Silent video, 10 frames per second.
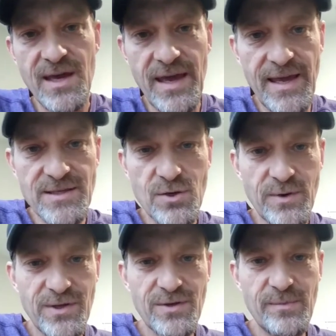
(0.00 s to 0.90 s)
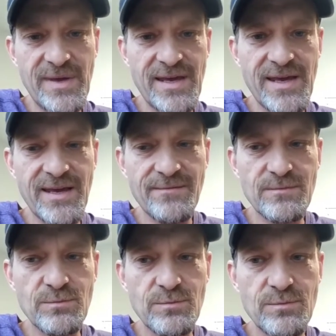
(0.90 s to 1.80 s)
is going to be
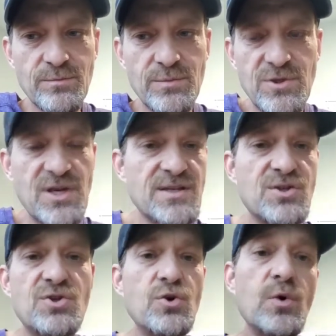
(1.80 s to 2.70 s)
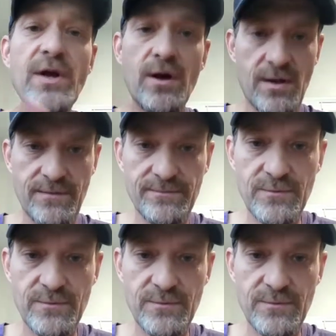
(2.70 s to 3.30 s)
just do it all.